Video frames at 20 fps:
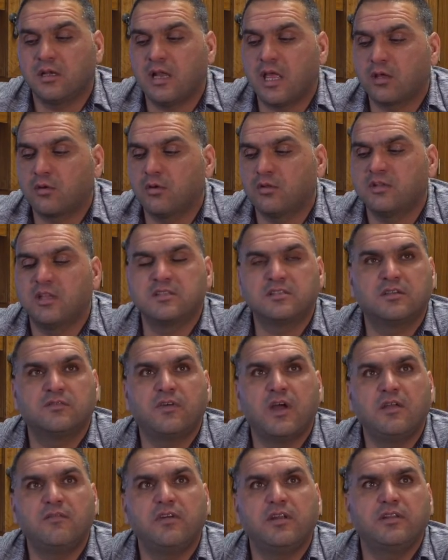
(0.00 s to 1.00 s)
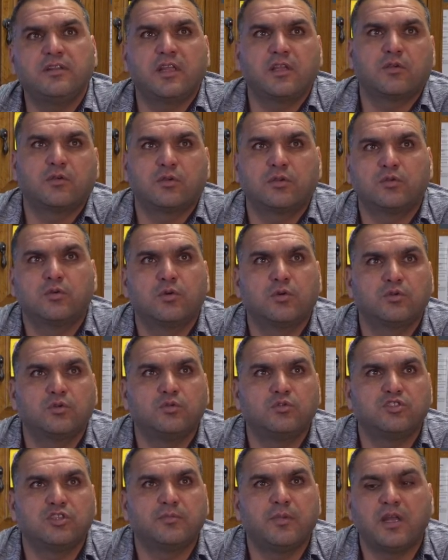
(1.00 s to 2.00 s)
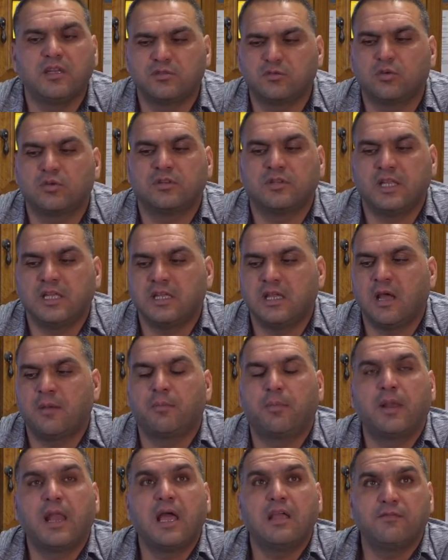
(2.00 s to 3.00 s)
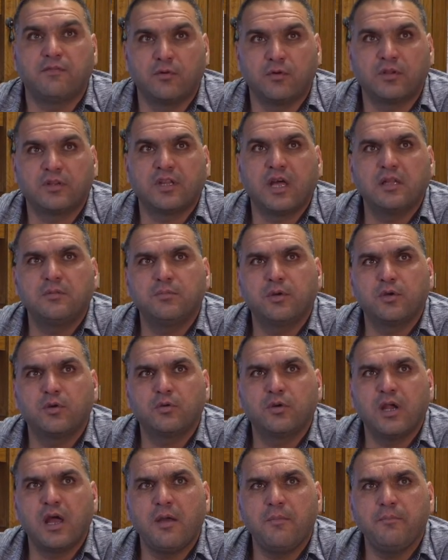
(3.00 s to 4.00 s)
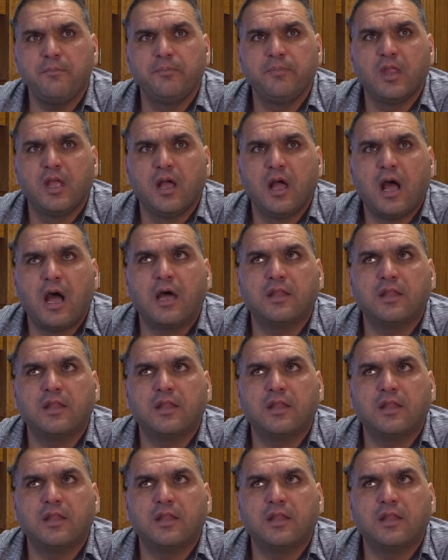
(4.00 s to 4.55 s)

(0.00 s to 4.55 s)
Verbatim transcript: like the survivor, they could go to Germany, so they applied for that program, mm-hmm.